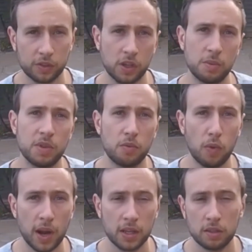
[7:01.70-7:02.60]
try them in the
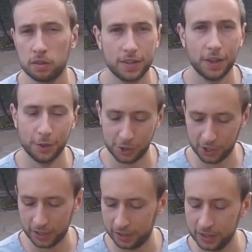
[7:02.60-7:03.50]
rain, sun or
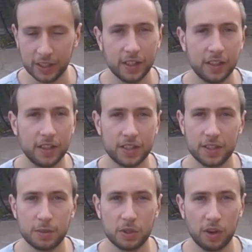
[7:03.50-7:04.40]
shine. They
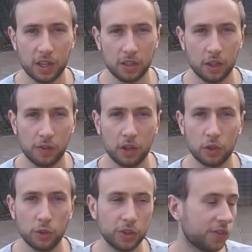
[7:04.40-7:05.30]
seem to be great, go around
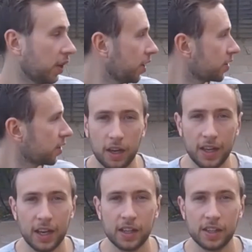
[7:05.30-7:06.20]
corners fast,
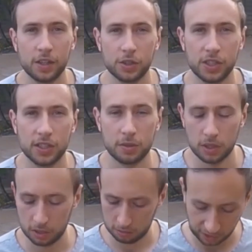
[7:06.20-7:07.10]
and anything else you need to
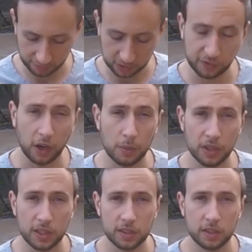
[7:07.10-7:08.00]
do. Definitely fine with
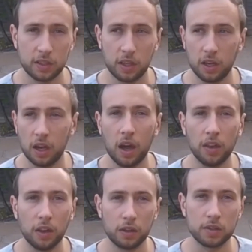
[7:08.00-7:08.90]
these,
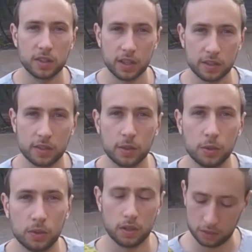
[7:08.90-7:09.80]
and no concerns at all.
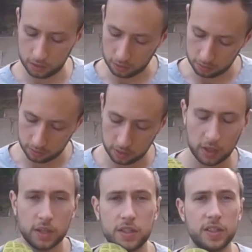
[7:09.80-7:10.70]
So,
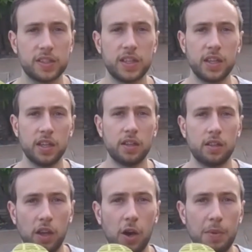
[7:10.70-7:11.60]
as you can see here,
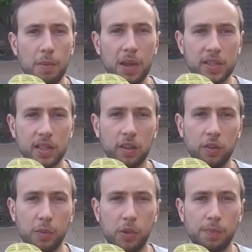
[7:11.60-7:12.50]
hard bit of plastic along
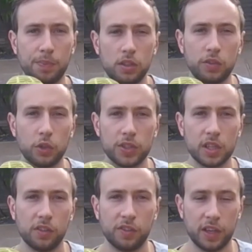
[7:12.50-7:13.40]
the bottom. You've got
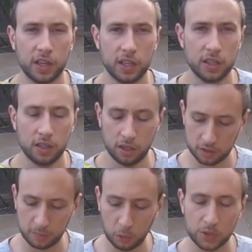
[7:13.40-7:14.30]
yourself a
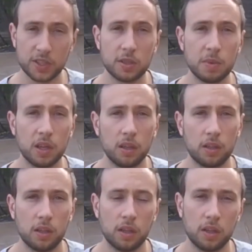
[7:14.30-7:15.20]
support system here,
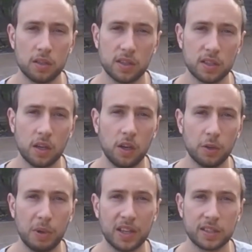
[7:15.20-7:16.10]
so that's a
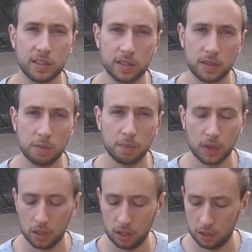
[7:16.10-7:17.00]
hard plastic system
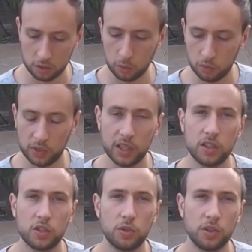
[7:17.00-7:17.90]
that will really
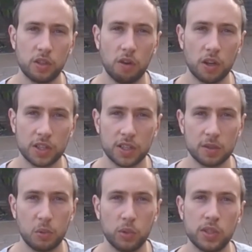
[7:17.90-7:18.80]
ensure that your arch gets
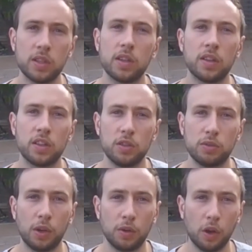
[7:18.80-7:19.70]
supported and that you
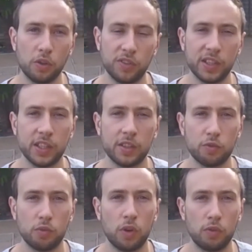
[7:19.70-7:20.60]
don't
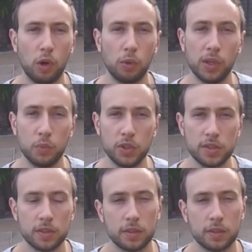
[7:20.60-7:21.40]
overly roll inwards.